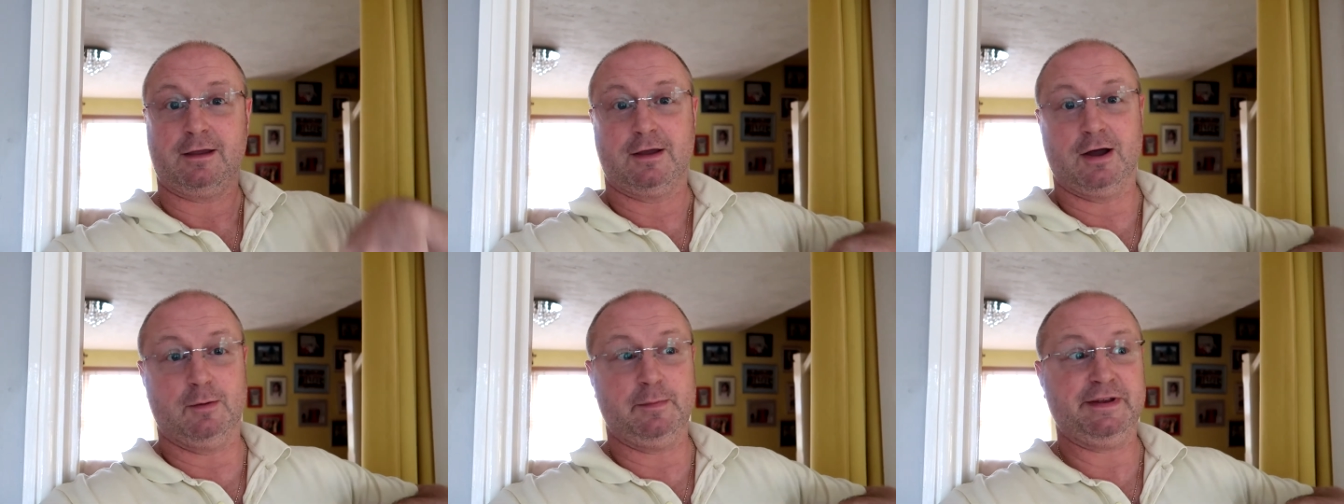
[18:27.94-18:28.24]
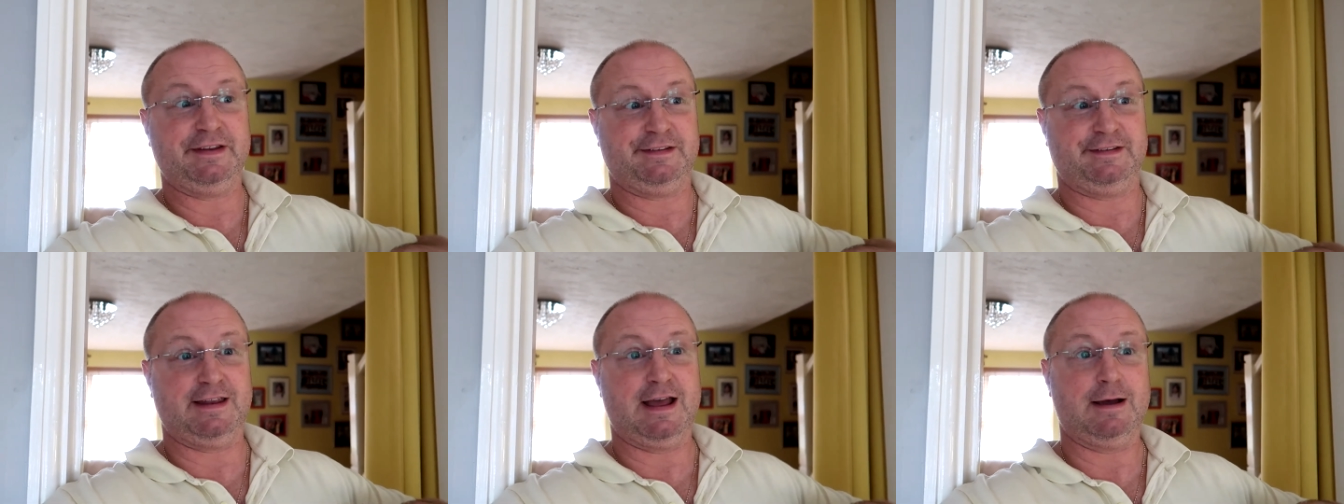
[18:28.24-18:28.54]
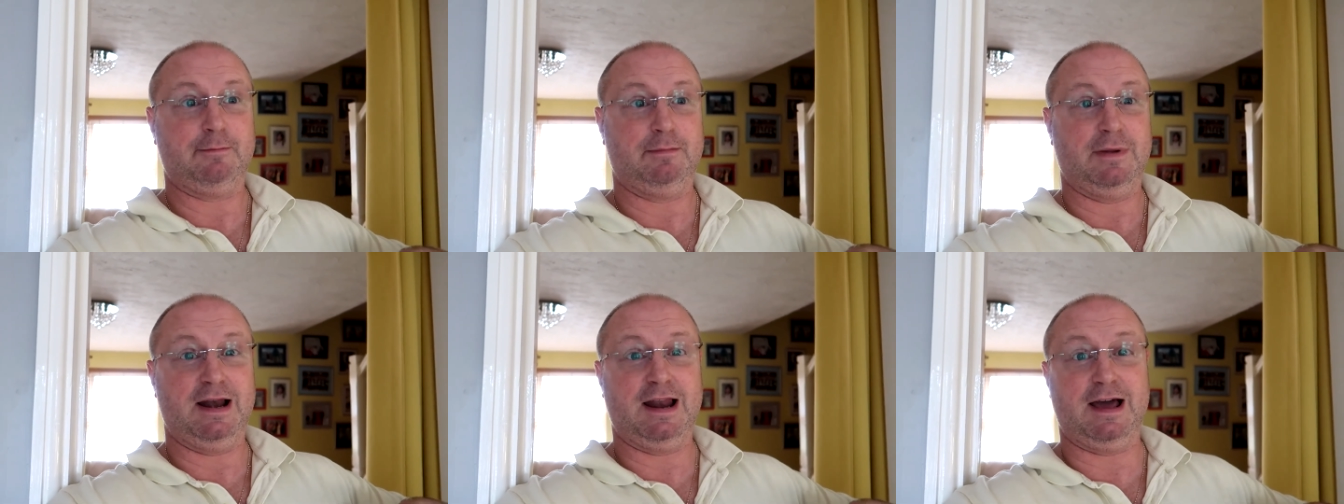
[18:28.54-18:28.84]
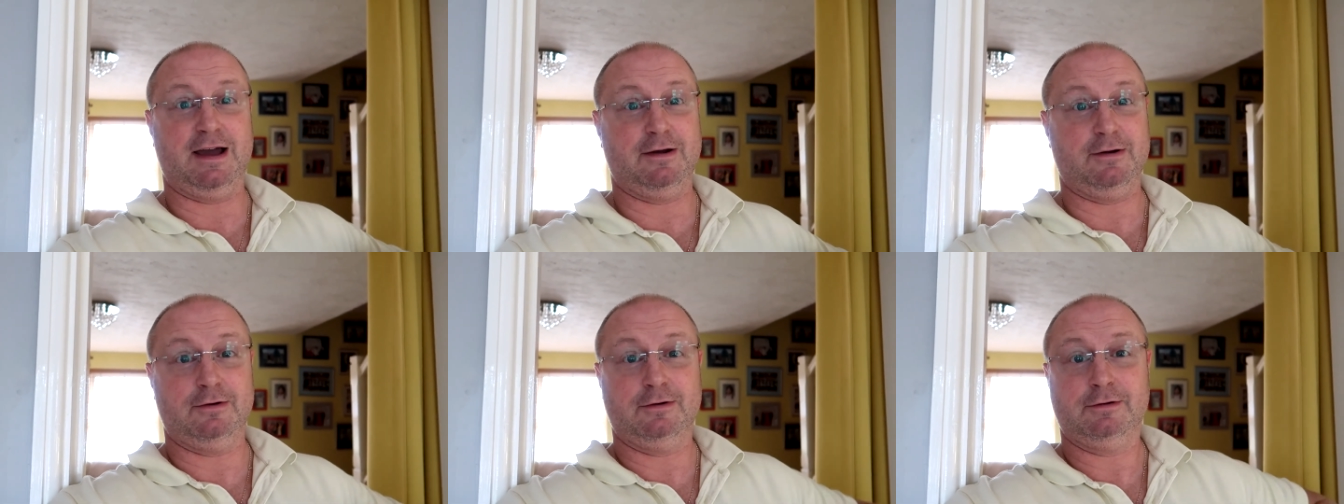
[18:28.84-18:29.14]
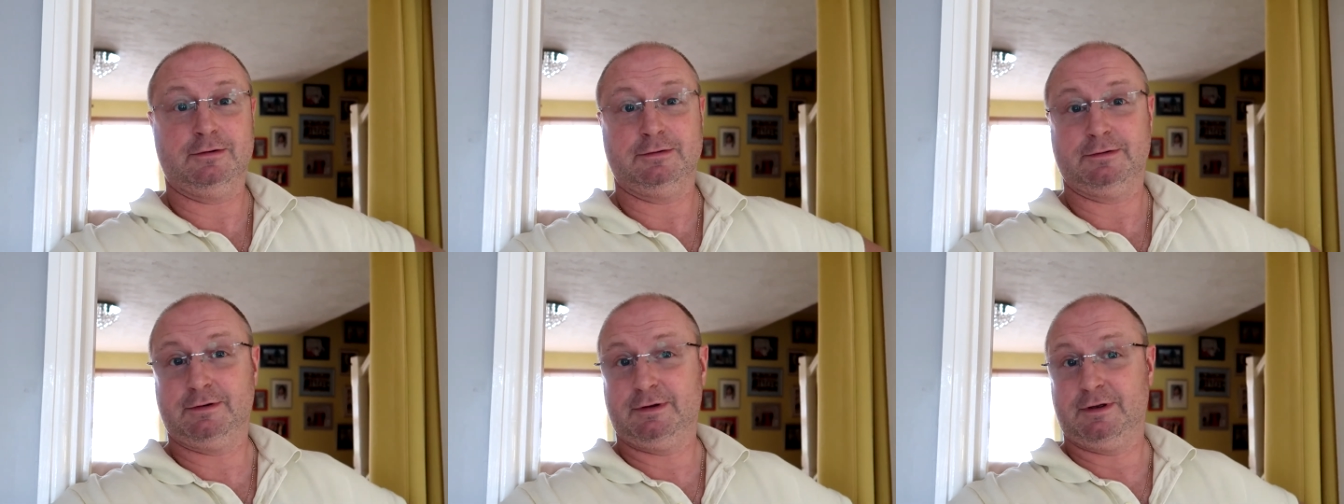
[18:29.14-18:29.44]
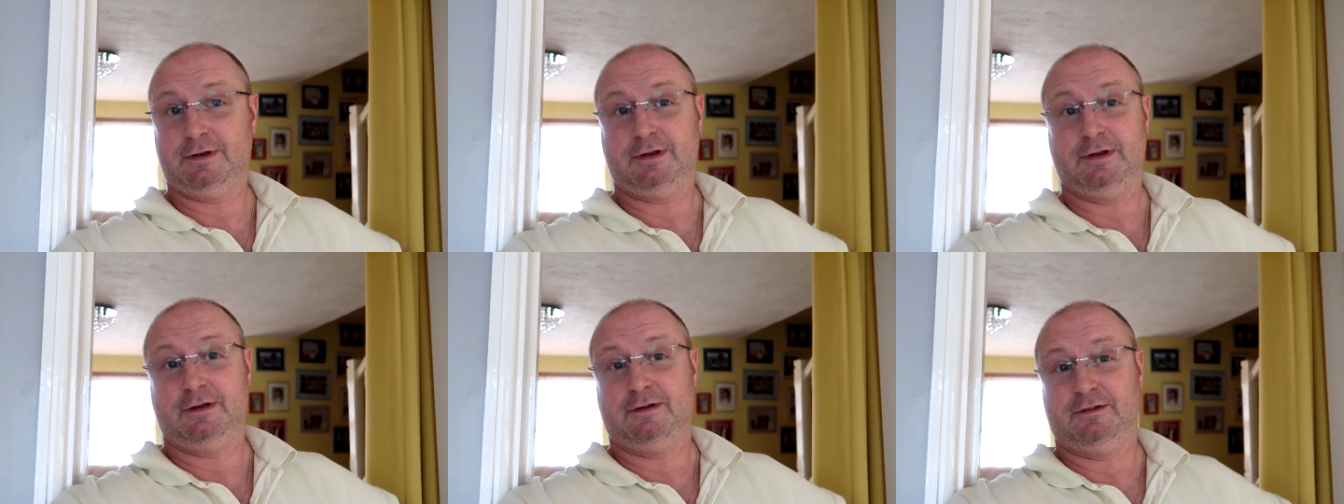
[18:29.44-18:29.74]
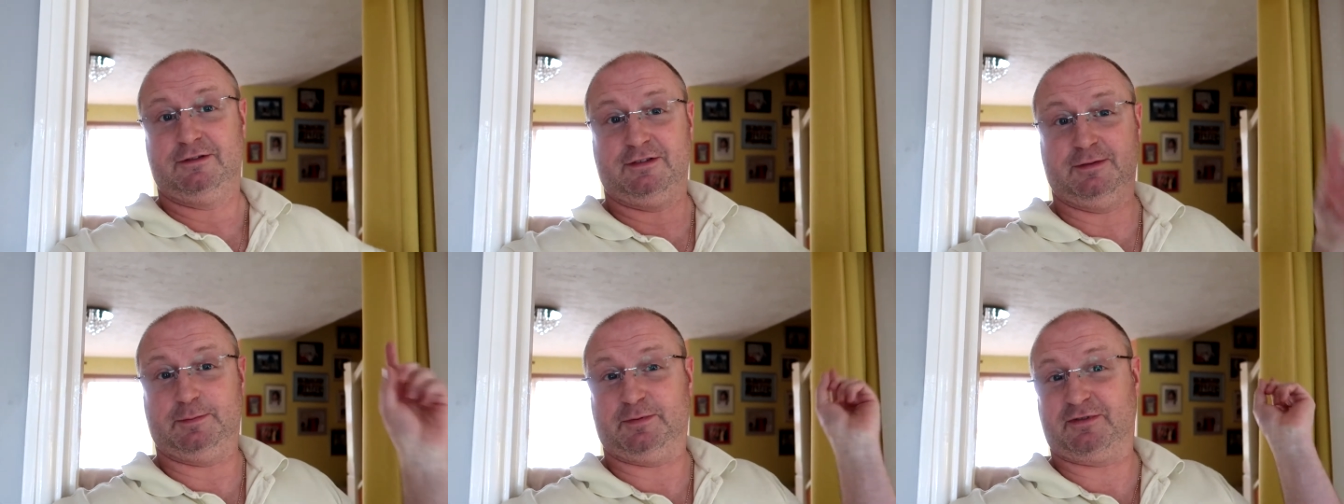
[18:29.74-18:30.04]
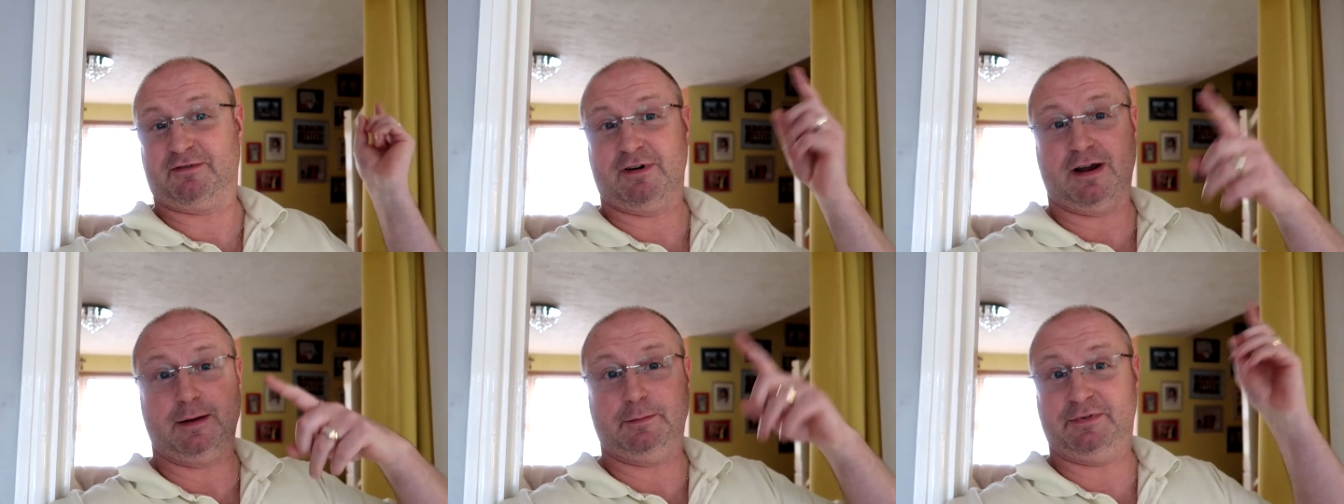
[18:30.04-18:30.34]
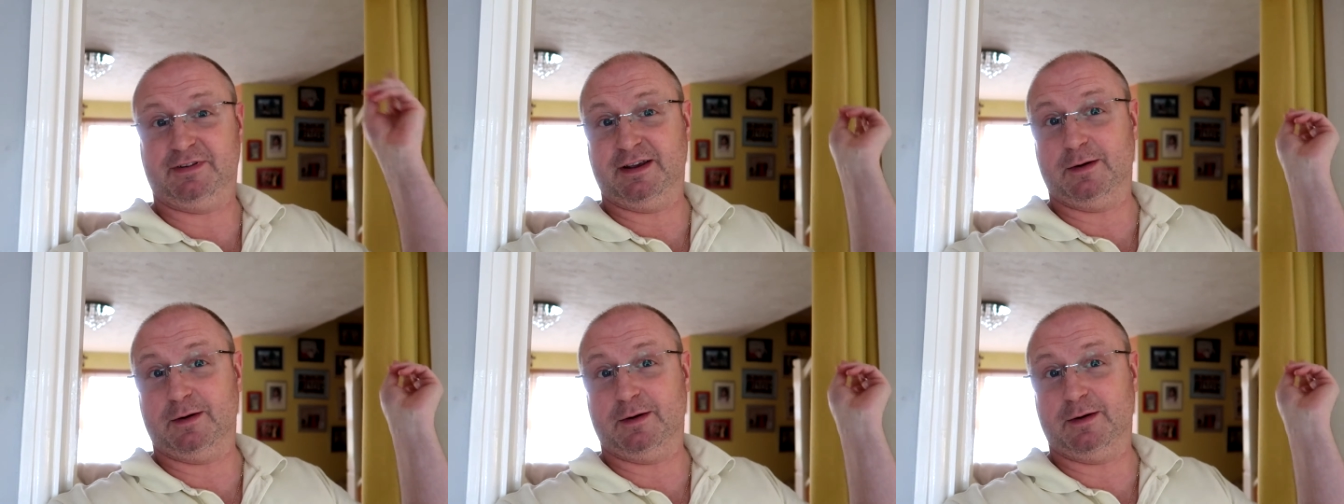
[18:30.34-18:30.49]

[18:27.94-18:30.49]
Comments down below, subscribe